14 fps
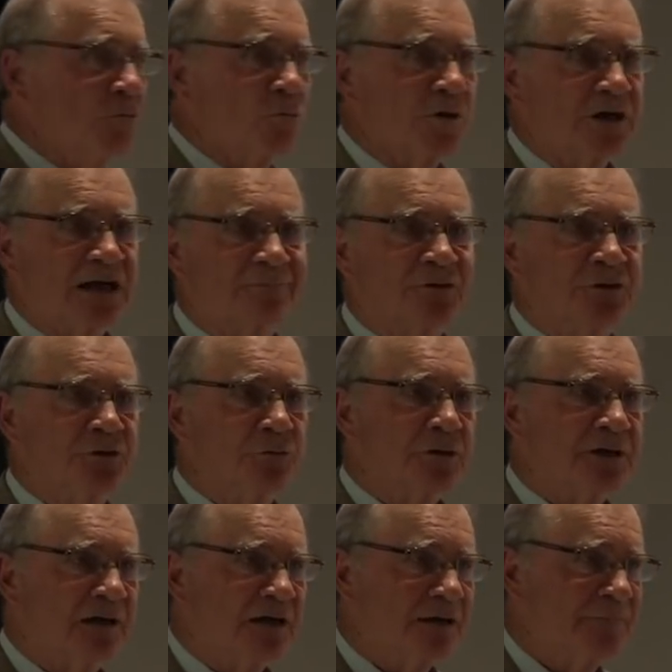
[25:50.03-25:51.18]
We're going to have a new
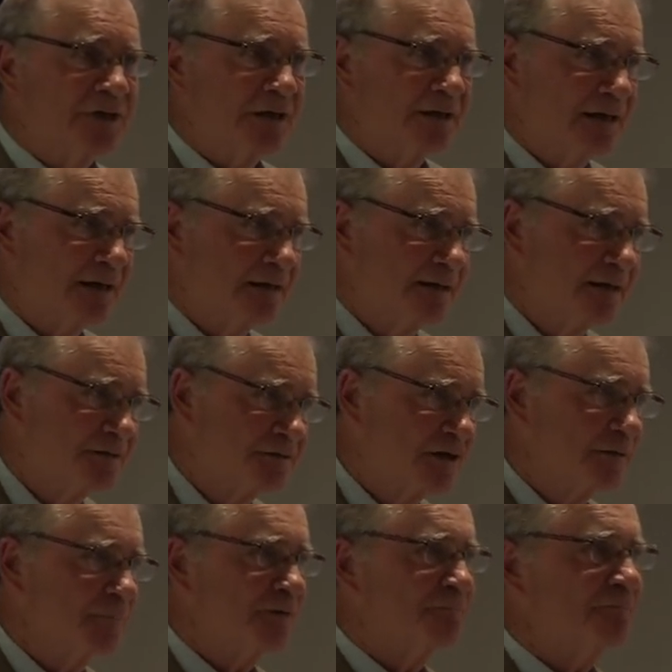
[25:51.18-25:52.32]
economy ahead. It's going
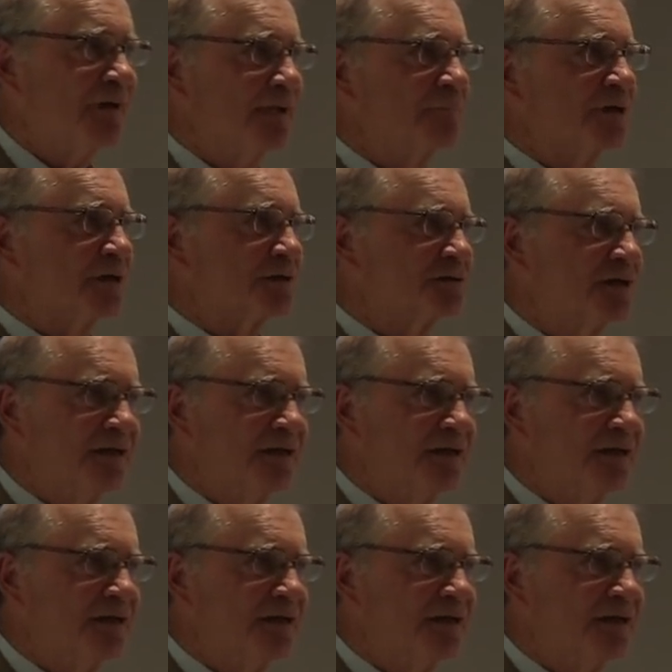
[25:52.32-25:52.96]
to be fabulous.